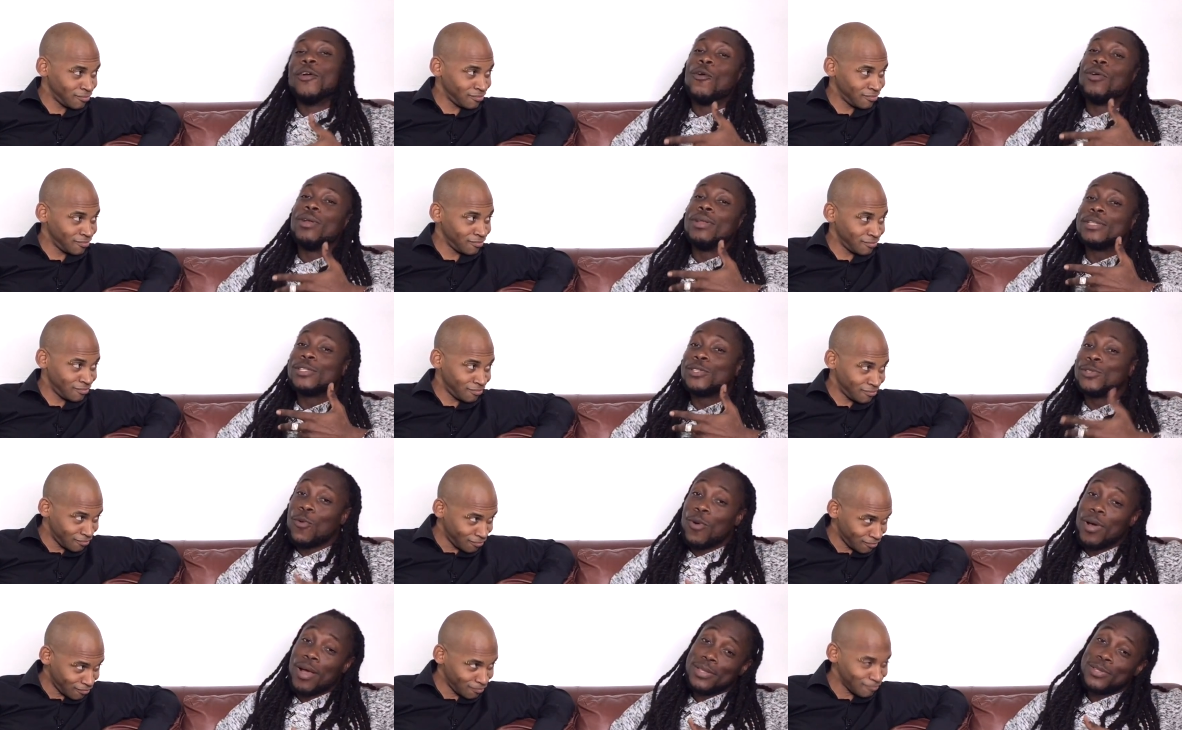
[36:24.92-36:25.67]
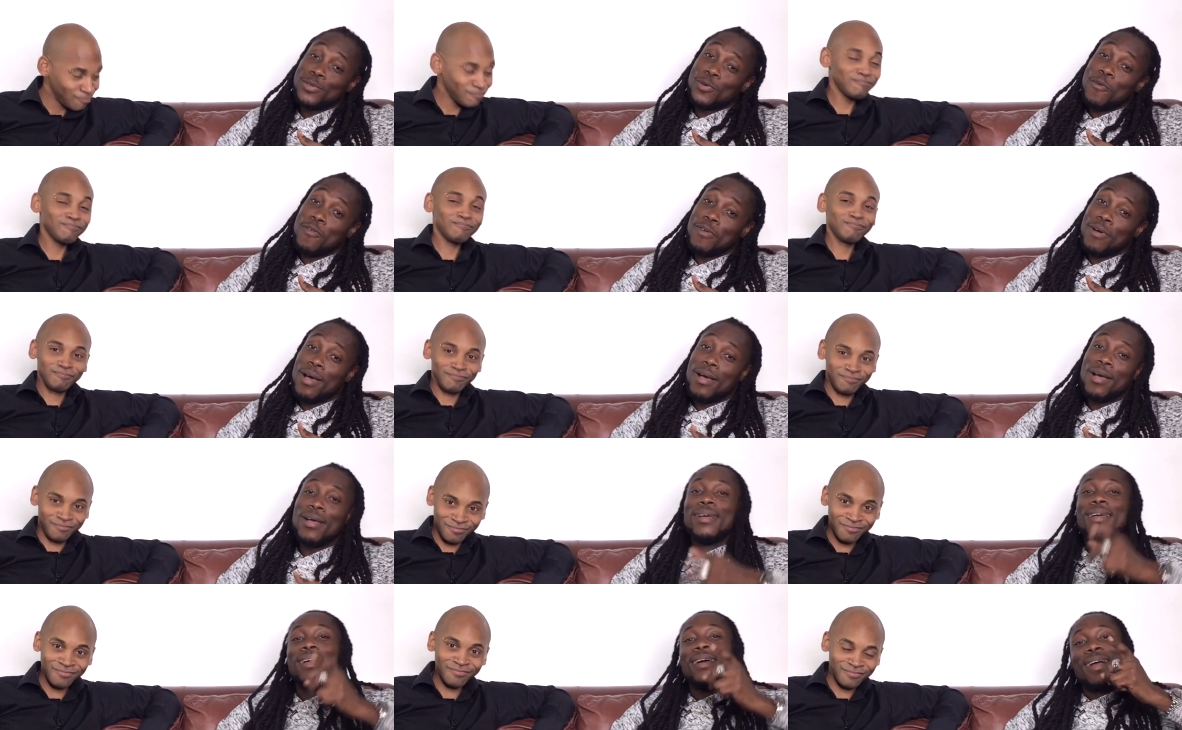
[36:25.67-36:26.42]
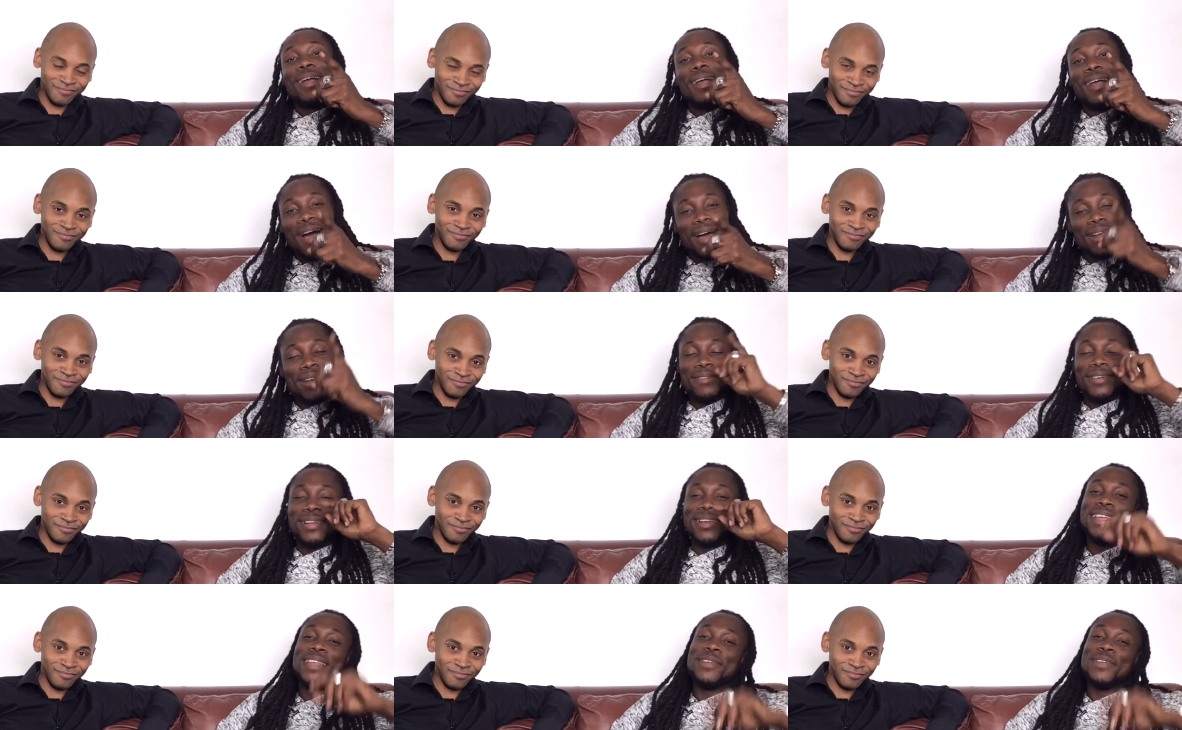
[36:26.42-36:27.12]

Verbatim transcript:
Speaker 1: on the Soca Sofa Carnival